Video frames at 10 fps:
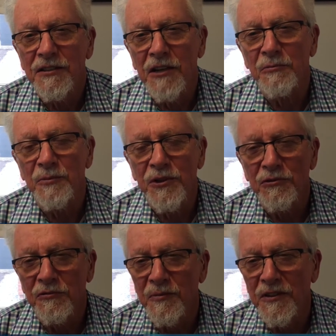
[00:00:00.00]
to help
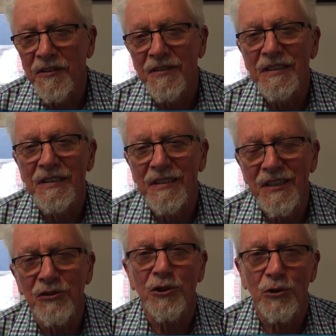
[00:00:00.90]
cure my
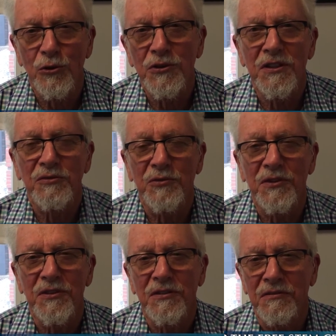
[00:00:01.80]
silicosis,
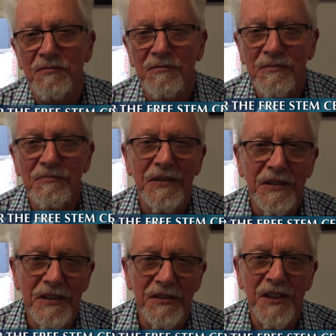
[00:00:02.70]
which
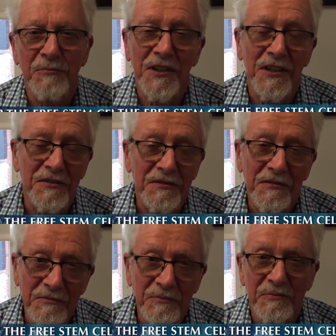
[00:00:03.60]
is something that's
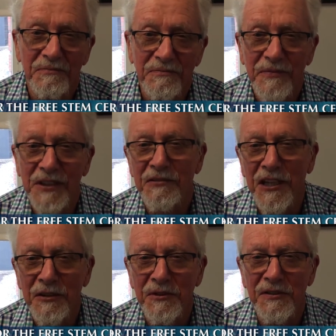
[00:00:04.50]
been
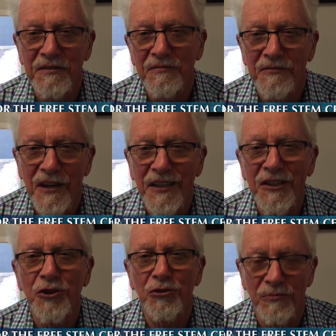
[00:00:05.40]
labeled
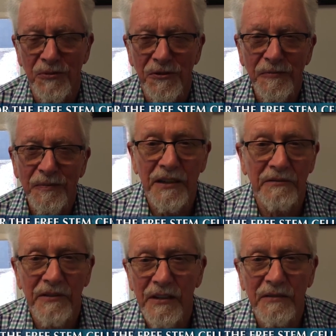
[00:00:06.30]
uncurable.
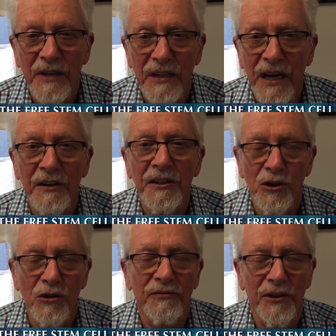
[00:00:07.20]
I hardly
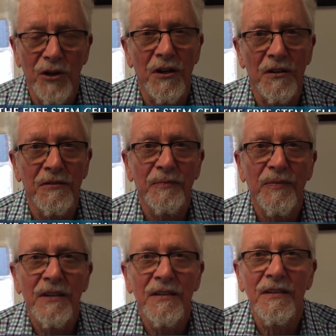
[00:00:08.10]
cough at all.
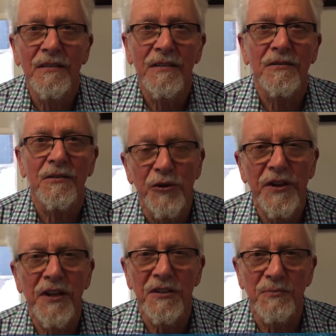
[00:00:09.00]
The
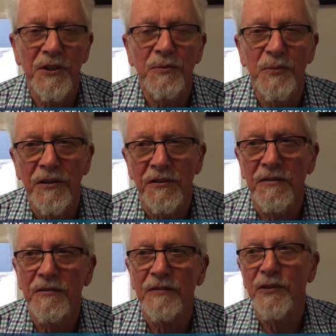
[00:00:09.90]
breathing is much
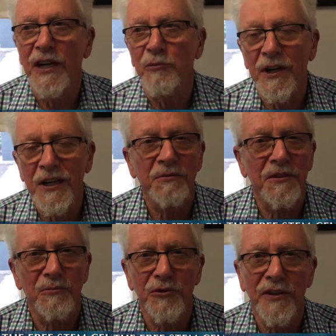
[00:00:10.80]
better. When I wake up
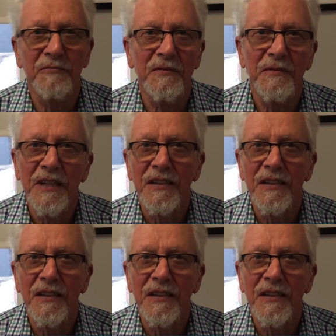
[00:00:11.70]
in the morning,